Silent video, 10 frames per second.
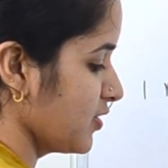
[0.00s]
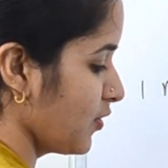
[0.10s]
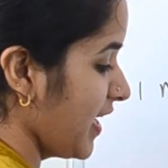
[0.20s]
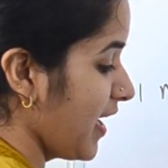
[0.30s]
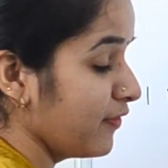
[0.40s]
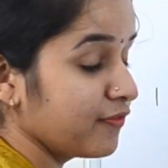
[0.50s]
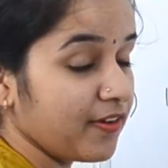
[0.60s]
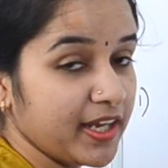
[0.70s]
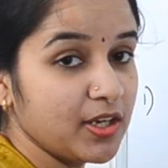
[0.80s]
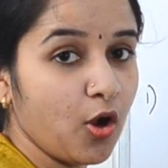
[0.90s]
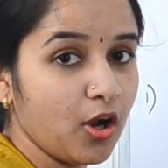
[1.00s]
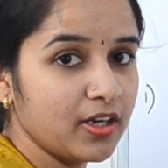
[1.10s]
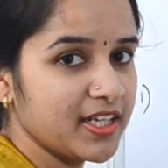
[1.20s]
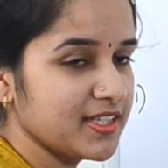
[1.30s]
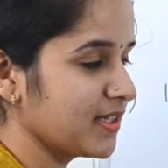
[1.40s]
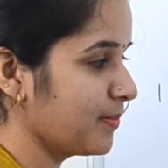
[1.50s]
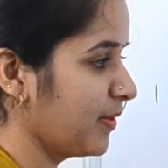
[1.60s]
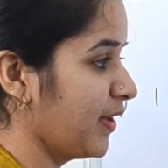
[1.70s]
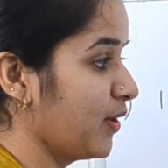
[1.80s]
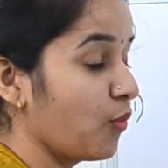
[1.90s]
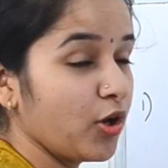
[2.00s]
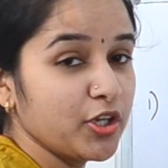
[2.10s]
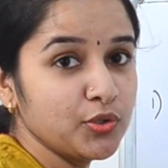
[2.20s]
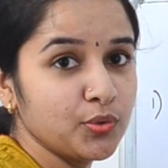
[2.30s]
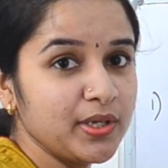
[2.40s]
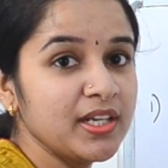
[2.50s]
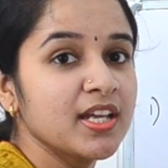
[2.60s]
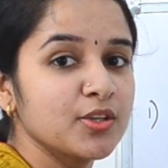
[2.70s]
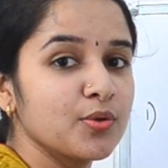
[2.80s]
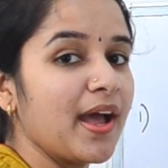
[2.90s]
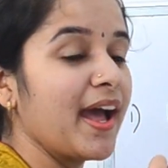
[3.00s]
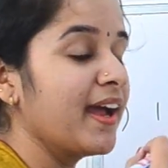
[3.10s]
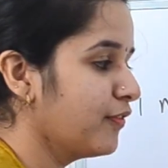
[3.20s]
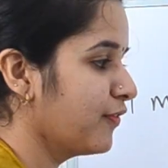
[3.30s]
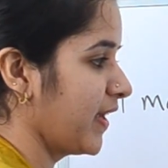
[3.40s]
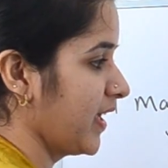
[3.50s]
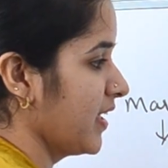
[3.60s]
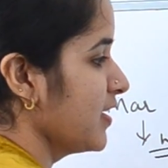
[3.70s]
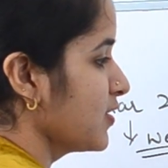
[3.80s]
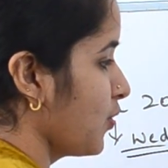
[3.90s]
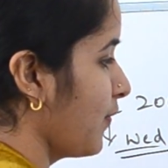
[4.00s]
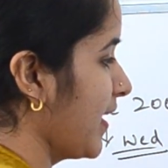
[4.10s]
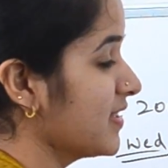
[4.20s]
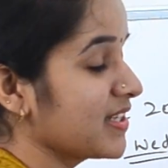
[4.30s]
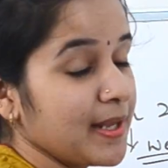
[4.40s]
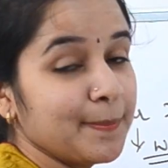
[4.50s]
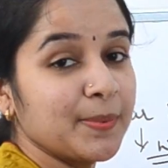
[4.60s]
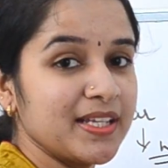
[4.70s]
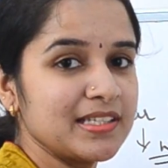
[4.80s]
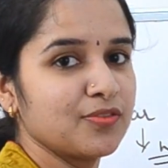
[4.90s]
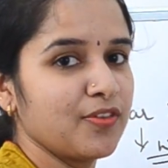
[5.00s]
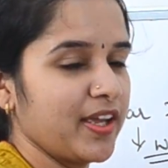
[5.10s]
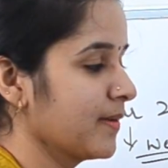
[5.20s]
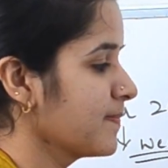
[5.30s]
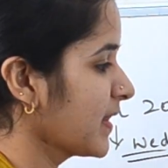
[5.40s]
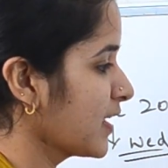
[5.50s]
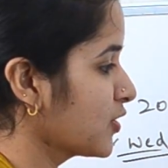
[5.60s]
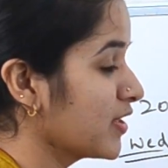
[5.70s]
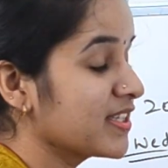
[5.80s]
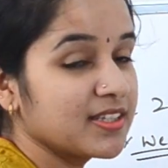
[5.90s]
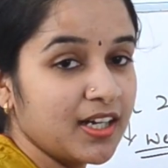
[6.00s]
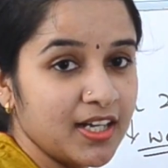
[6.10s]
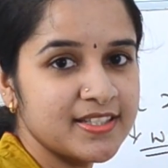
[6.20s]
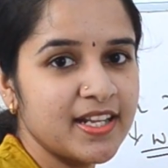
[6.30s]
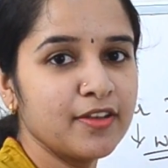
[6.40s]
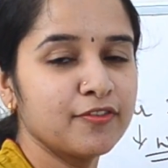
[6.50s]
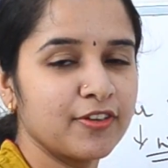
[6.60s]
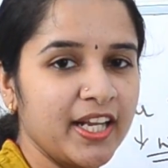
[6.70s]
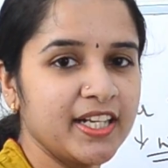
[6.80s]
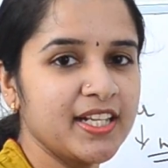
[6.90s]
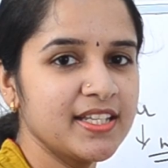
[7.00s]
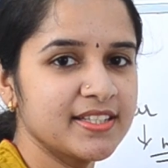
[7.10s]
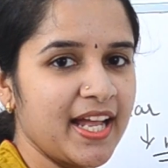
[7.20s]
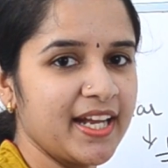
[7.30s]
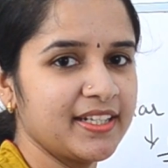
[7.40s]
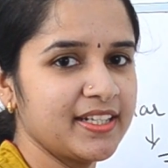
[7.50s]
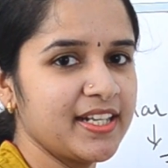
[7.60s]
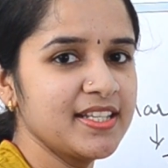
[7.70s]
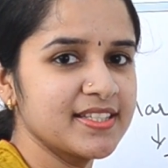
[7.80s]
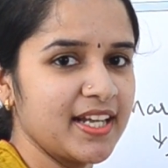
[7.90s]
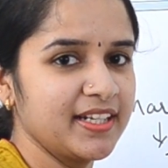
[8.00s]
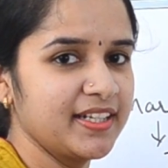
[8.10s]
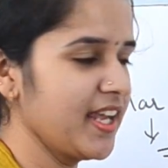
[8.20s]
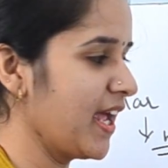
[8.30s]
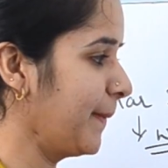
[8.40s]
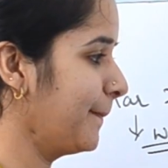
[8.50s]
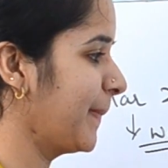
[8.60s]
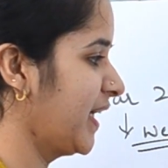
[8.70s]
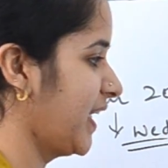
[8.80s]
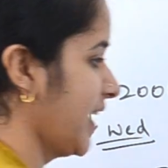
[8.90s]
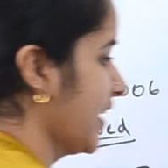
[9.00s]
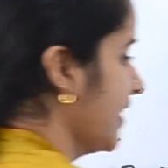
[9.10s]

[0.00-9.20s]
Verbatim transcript: So we have 5 odd days in between. What do you do it? You add 5. So Wednesday plus 5. So it's Thursday, Friday, Saturday, Sunday and Monday.